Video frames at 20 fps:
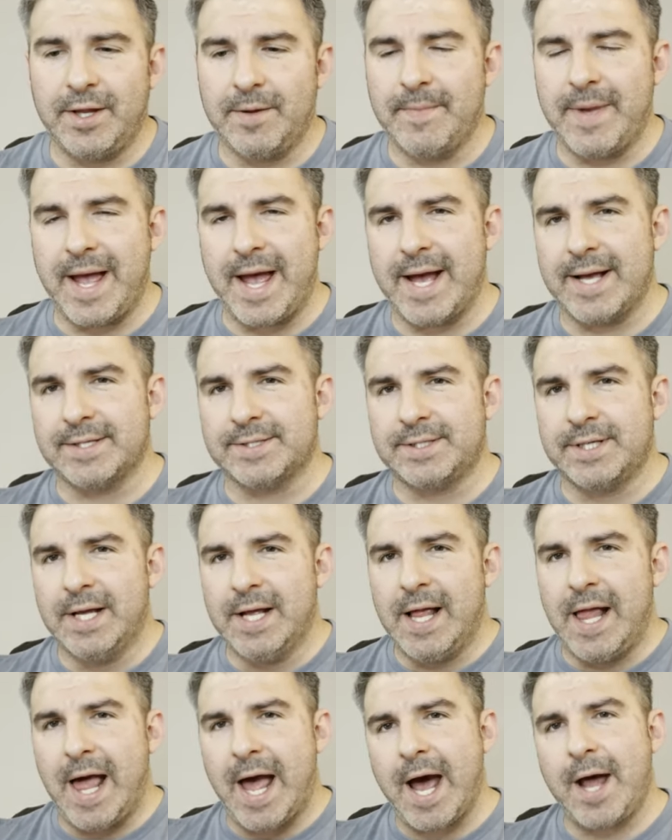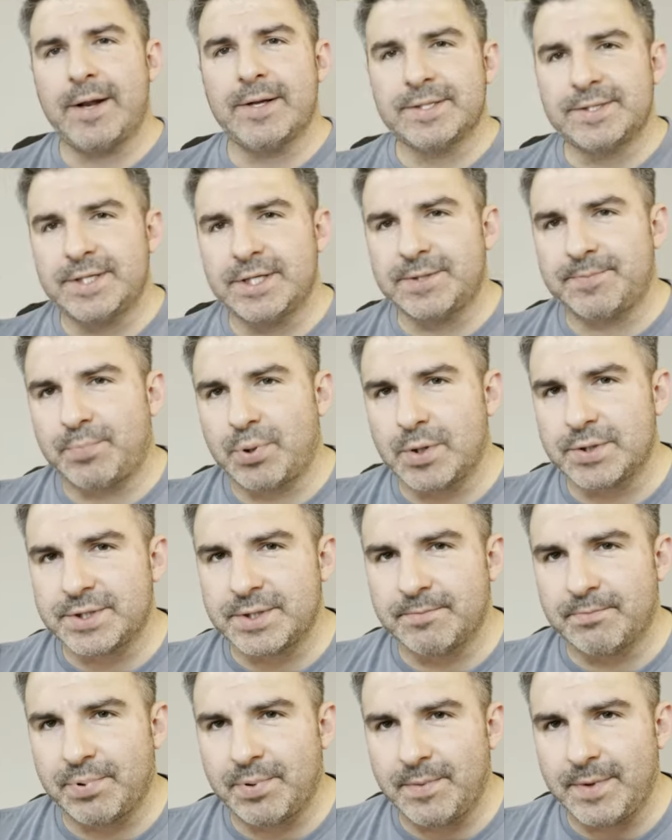them as how does this
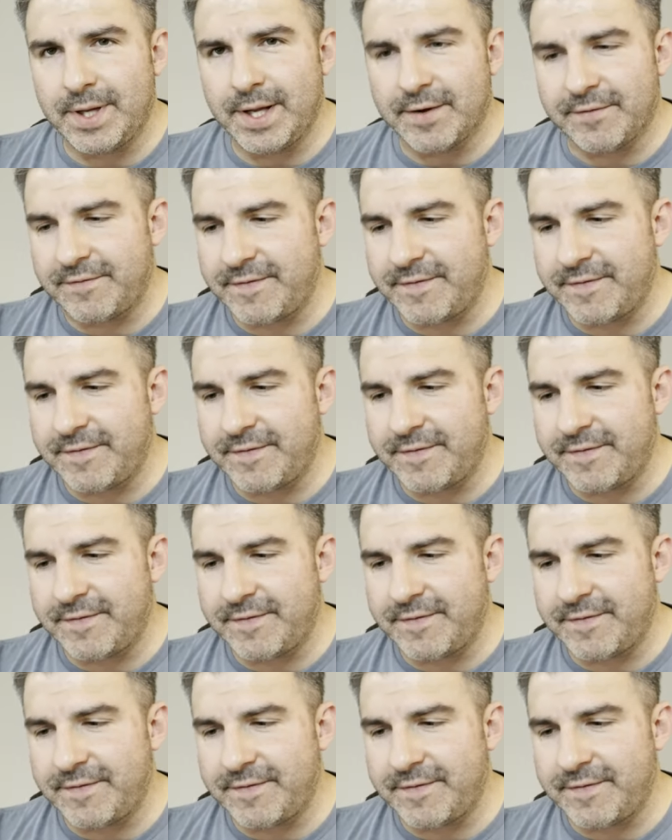person you know,